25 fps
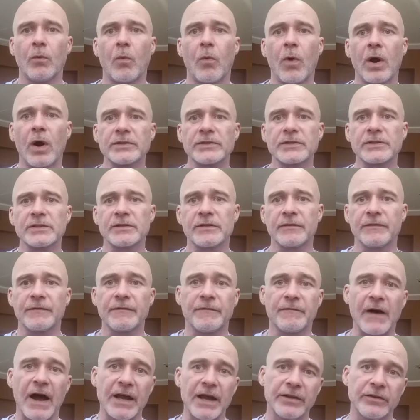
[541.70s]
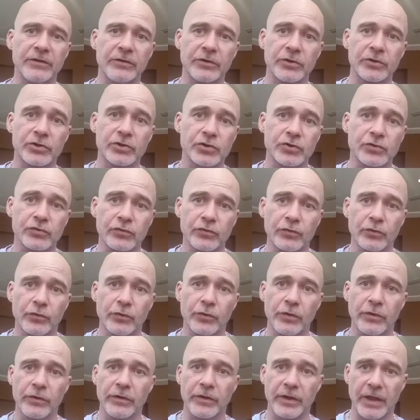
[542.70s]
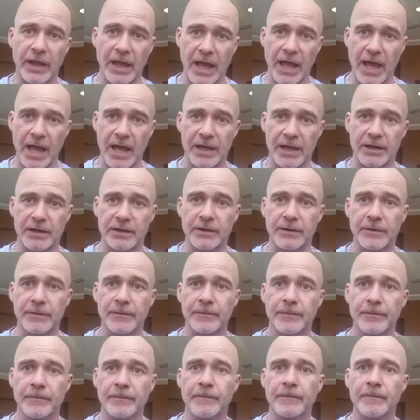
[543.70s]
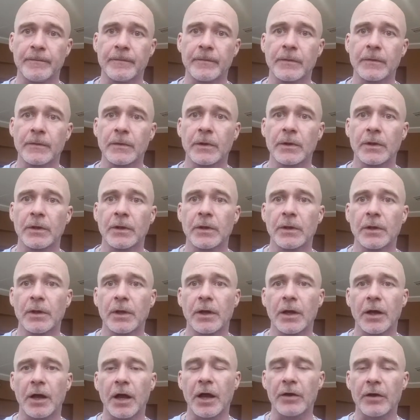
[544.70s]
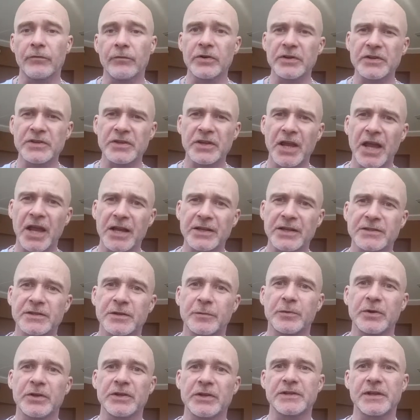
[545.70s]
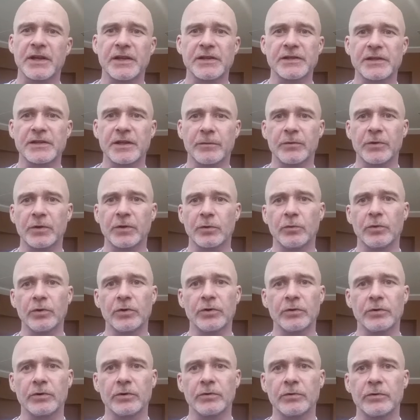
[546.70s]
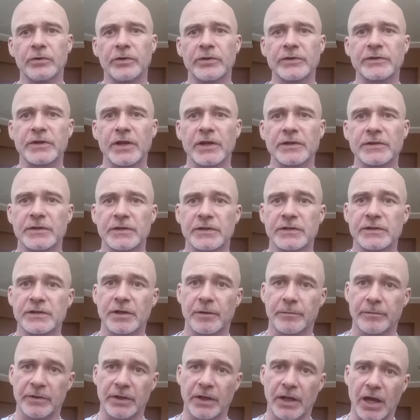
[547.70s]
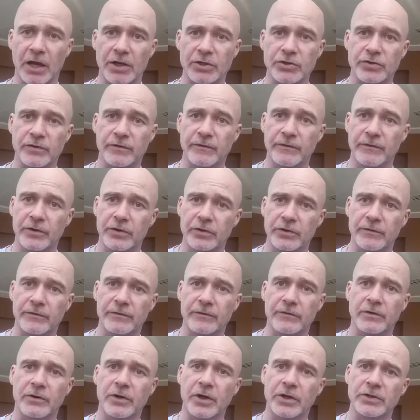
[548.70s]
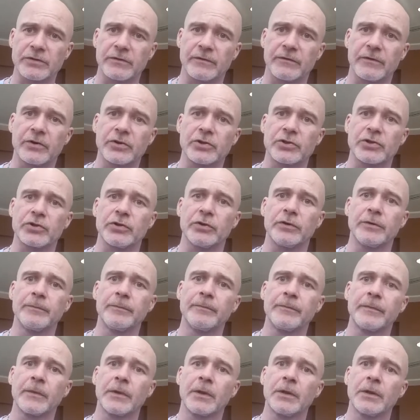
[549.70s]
wants to find the truth can. I recently had somebody say something. We were discussing something controver controversial.